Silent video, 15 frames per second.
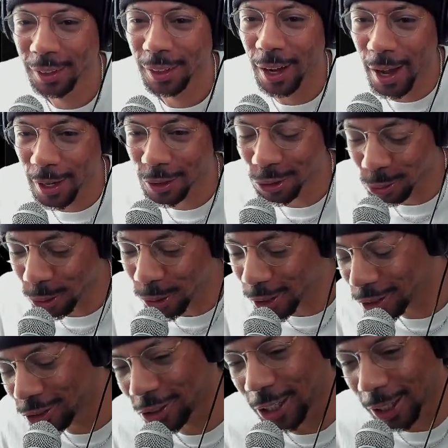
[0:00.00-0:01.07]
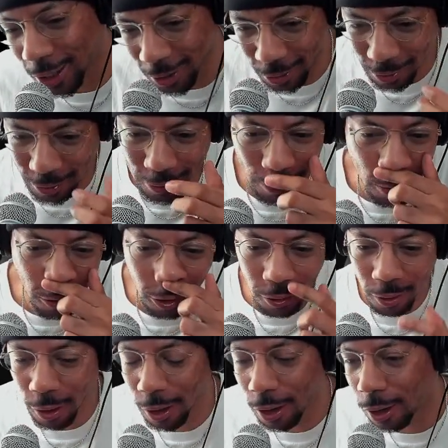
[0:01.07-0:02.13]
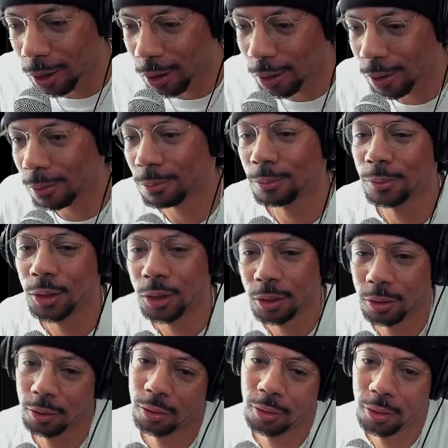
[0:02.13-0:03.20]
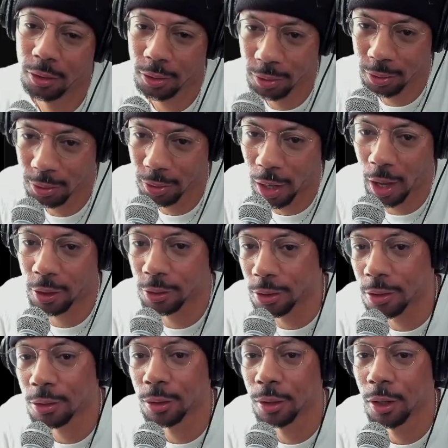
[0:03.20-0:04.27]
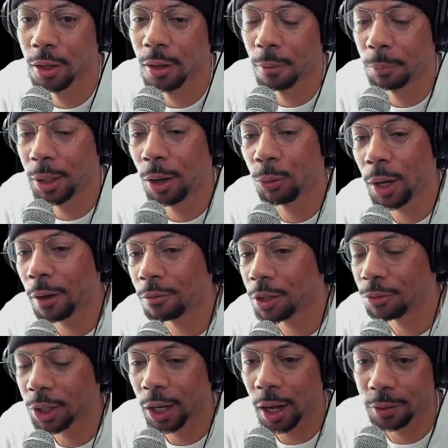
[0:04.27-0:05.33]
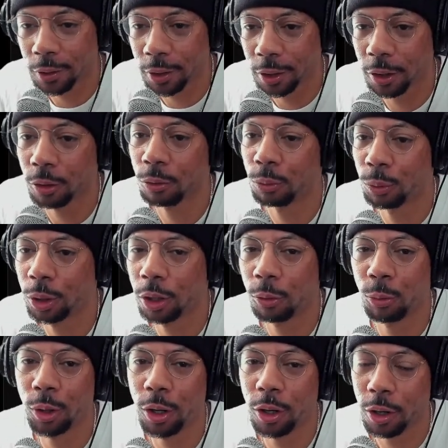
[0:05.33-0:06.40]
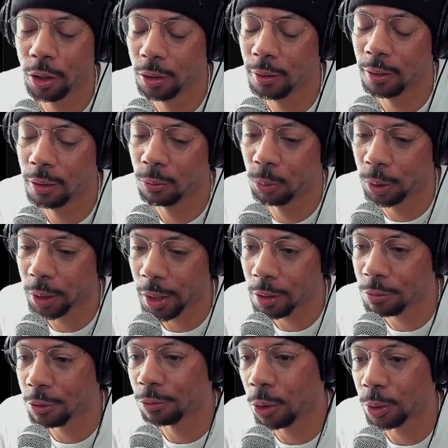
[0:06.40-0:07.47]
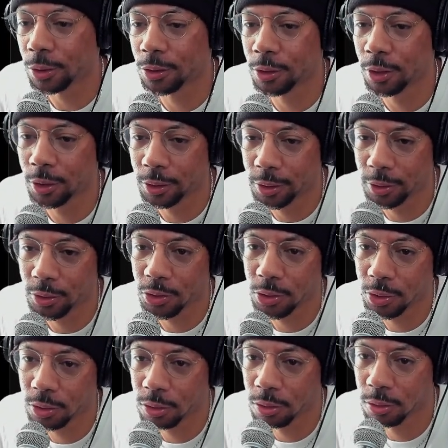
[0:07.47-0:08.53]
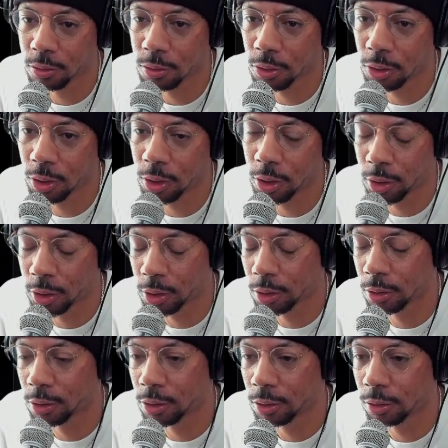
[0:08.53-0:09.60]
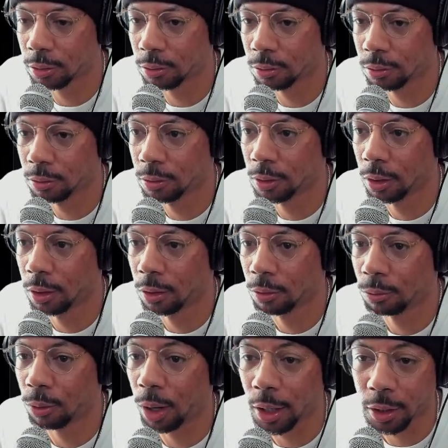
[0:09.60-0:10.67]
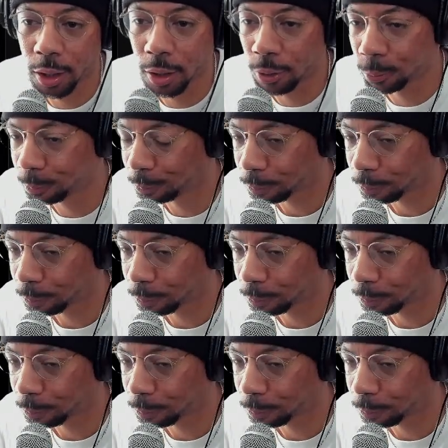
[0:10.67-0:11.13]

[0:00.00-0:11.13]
X1 chain. I don't know. But yeah, we haven't even gotten there. We're not even focused on this right now